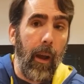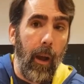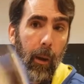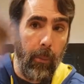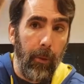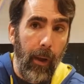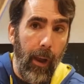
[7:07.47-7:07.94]

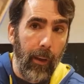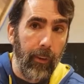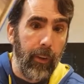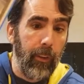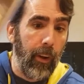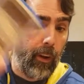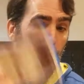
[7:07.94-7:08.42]
Our
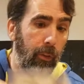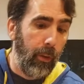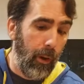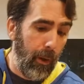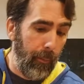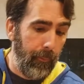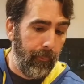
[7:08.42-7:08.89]
Proxy
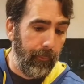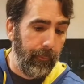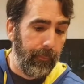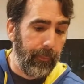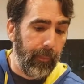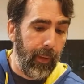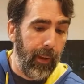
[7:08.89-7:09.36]
Tundra
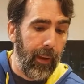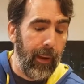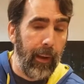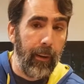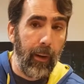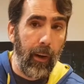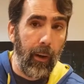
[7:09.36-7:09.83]

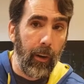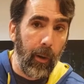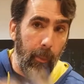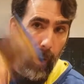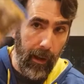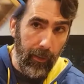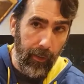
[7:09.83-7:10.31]
and our
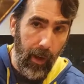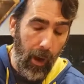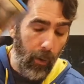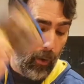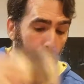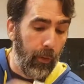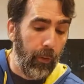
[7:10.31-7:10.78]
Command
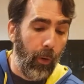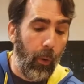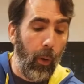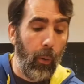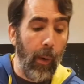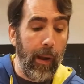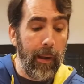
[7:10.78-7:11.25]
Tower. So
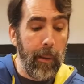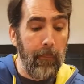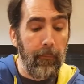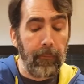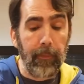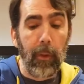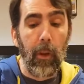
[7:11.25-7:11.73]

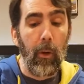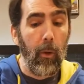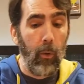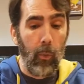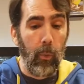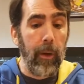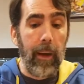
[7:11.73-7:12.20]
already
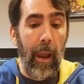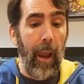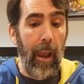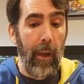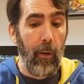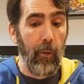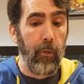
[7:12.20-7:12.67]
we
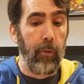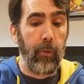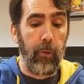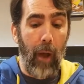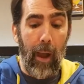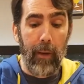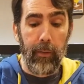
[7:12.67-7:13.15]
have
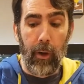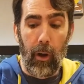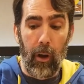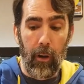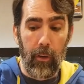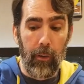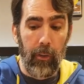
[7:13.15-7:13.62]
5
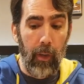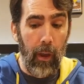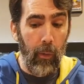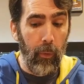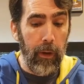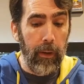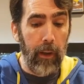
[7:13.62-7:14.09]
cards
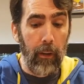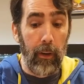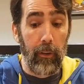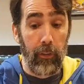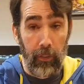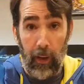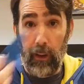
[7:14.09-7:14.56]
that
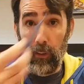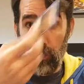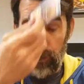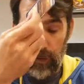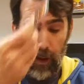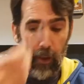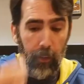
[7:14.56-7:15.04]
or 6
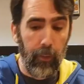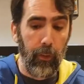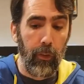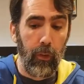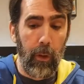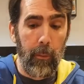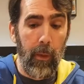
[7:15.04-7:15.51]
if you count the
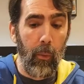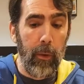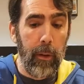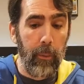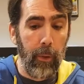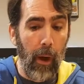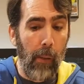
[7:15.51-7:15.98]
stream, that
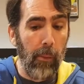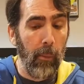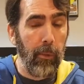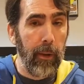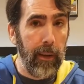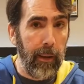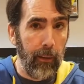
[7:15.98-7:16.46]
we
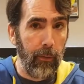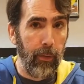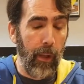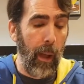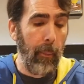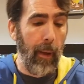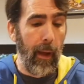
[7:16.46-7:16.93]
probably can
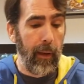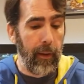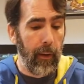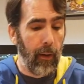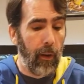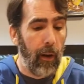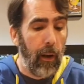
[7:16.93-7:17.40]
flop out of
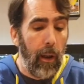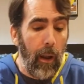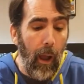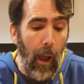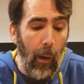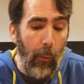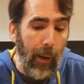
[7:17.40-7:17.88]
here.
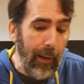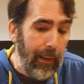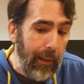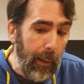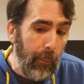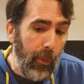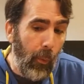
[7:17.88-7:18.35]
I want
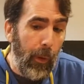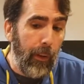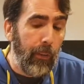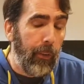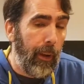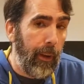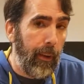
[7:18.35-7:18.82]
to keep the
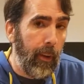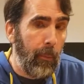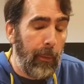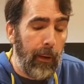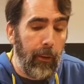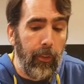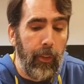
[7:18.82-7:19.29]
Wasteland in there
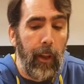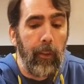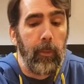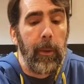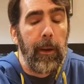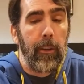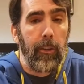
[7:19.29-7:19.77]
because
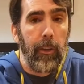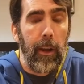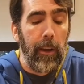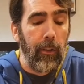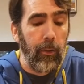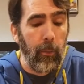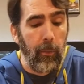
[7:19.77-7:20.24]
that's being
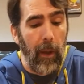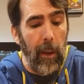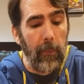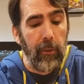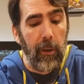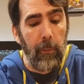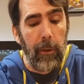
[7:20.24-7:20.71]
staged
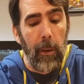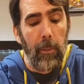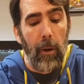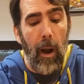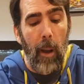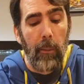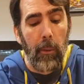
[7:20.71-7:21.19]
sometimes can be a
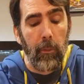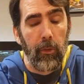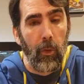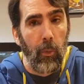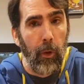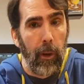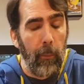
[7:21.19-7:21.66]
problem,
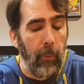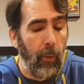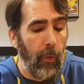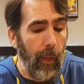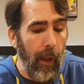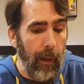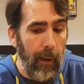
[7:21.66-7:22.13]
so we're going to
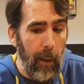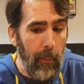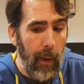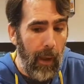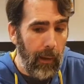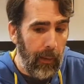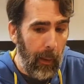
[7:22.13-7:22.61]
pull that guy
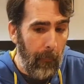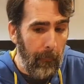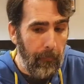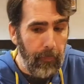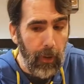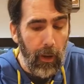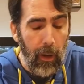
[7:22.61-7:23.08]
back in.
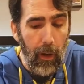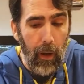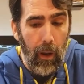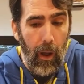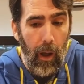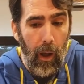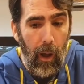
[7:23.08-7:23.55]

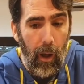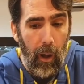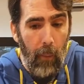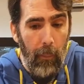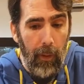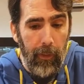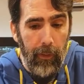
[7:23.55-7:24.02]

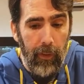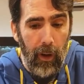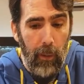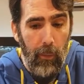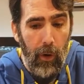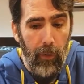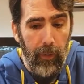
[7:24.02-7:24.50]
The
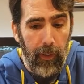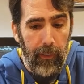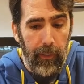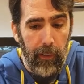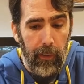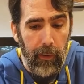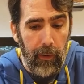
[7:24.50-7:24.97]

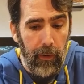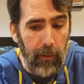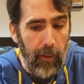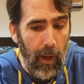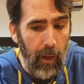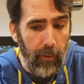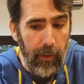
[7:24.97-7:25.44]
Terramorphic, the
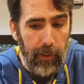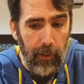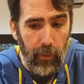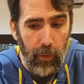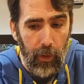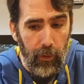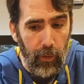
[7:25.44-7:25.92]
Evolving, the
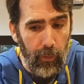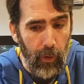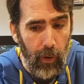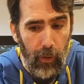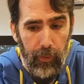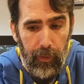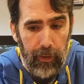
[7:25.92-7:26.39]
Treasure
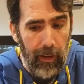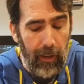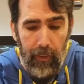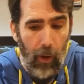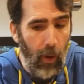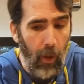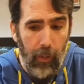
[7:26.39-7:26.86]
Vault,
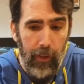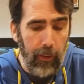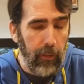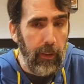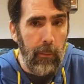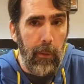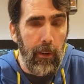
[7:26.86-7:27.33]
again, all
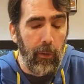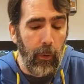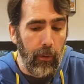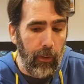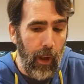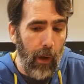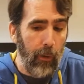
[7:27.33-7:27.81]
this can be
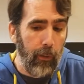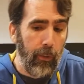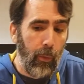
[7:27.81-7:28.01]
switched out.